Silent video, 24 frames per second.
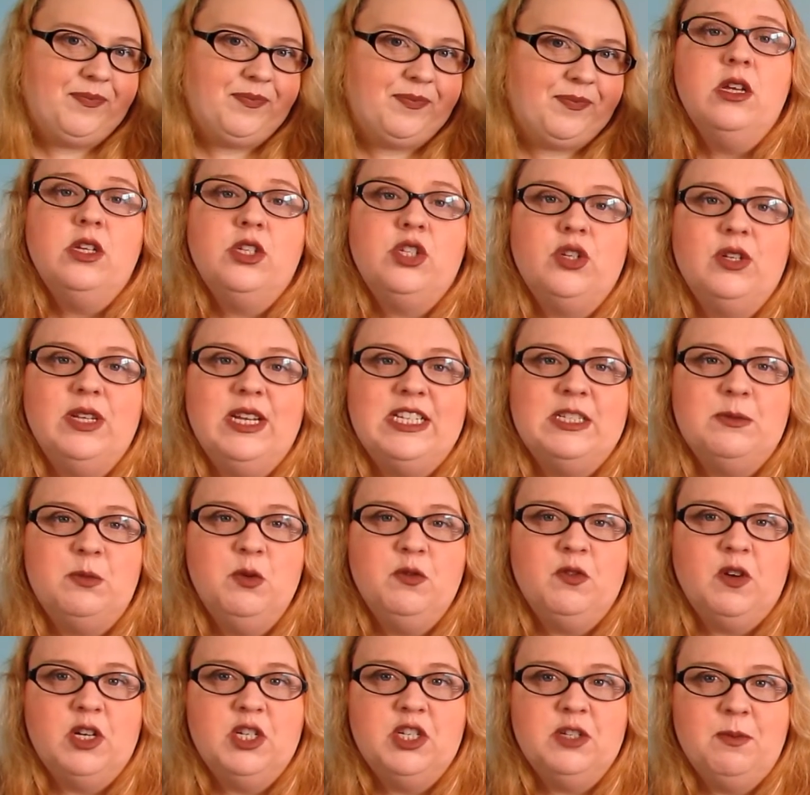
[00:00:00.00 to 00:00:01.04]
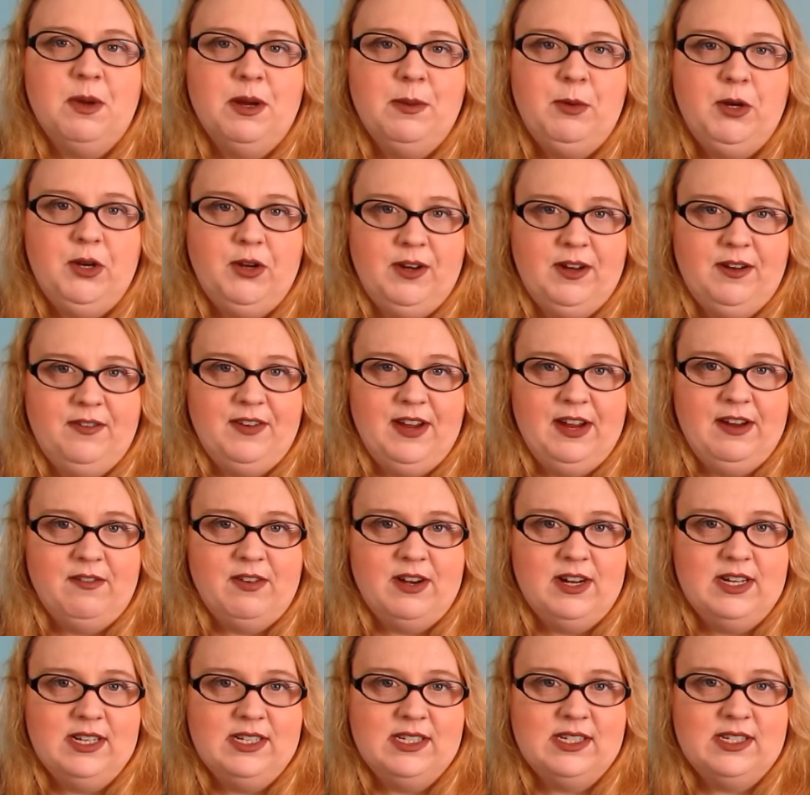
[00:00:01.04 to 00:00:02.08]
So let's move on to my beauty
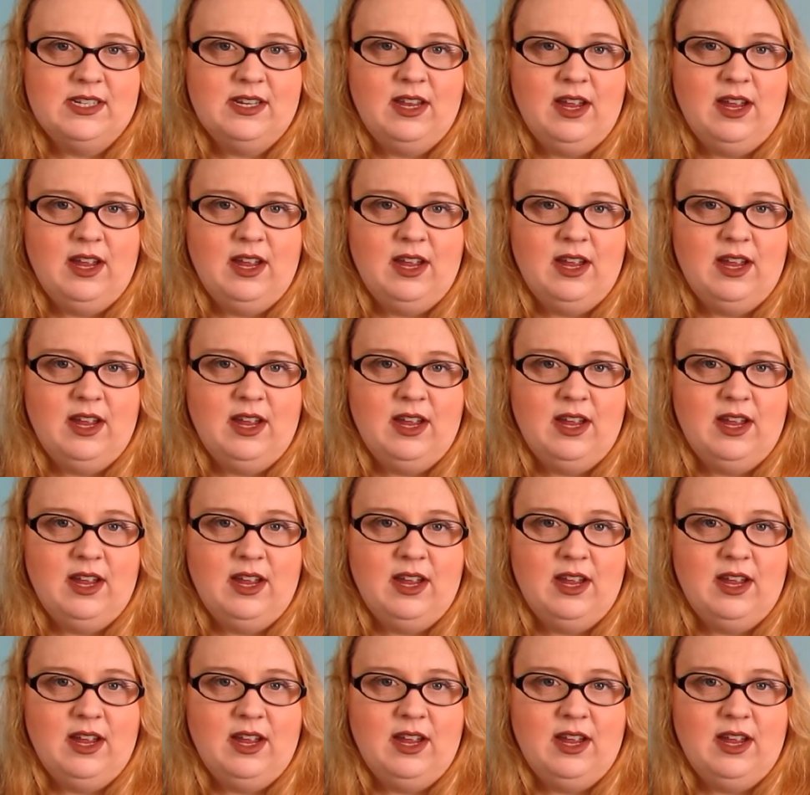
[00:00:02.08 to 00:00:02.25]
favorites.